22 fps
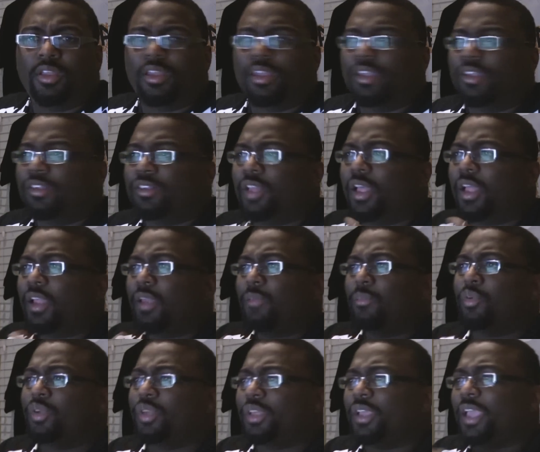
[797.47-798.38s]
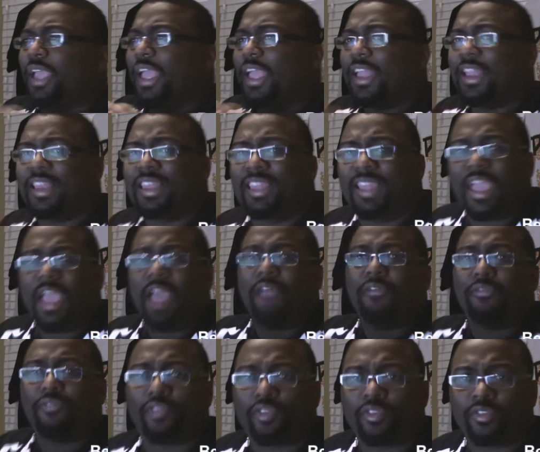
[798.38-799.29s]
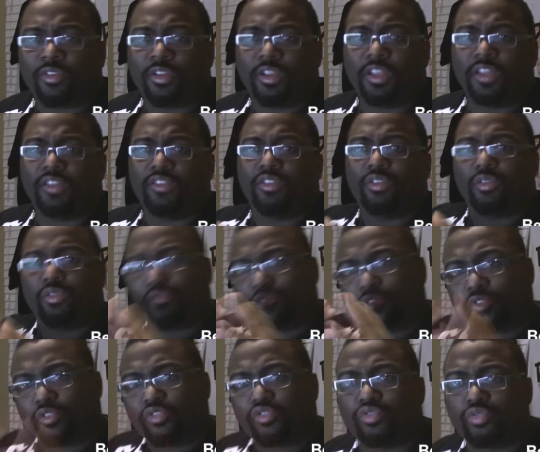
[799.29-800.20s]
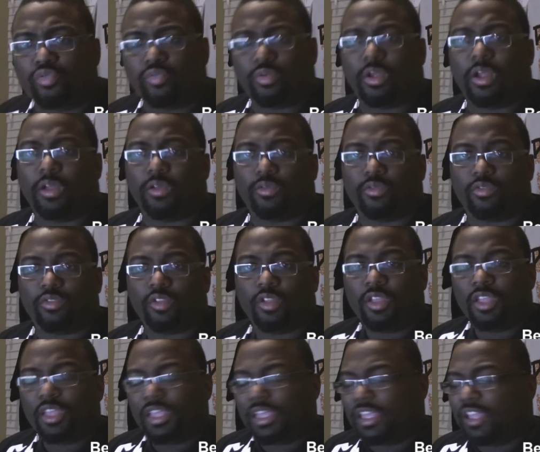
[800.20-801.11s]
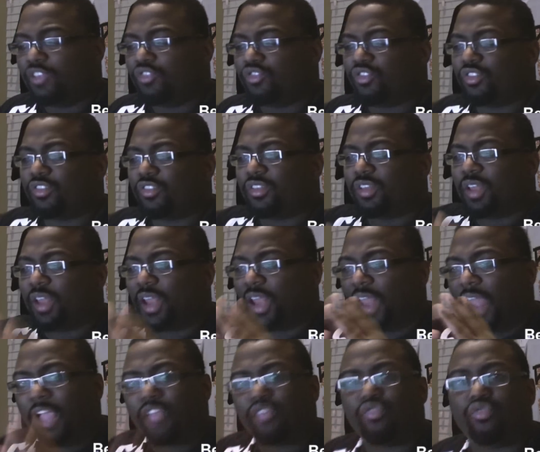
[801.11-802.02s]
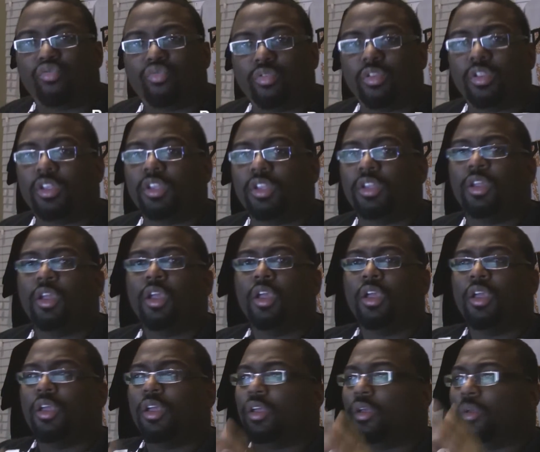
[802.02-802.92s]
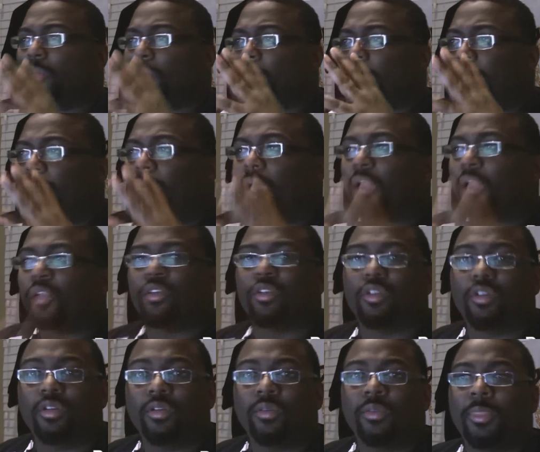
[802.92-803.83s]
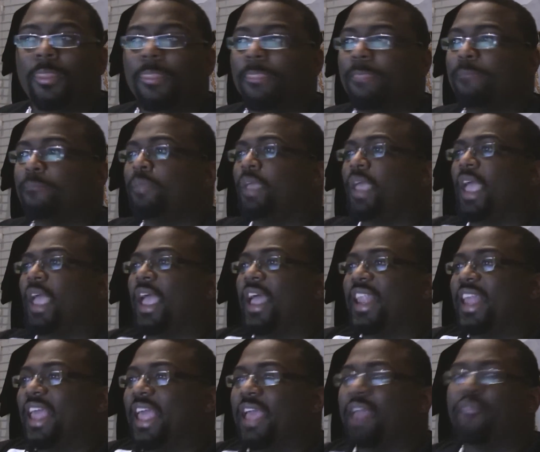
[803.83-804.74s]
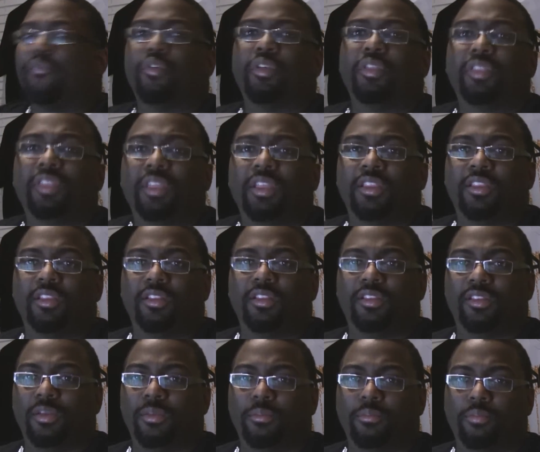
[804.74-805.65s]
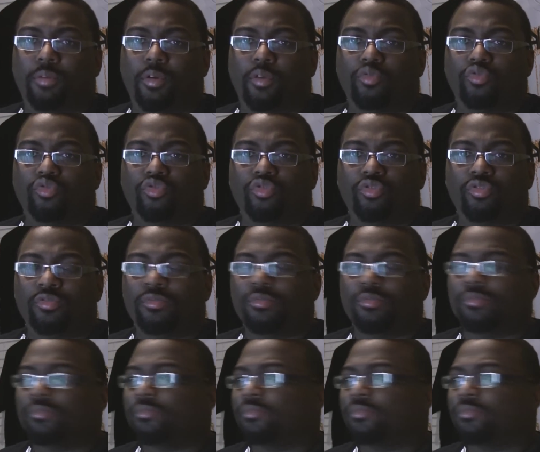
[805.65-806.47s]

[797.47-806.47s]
He's not putting any effort into the first 2 rounds. He's just naturally better at everything than Tim Boetsch.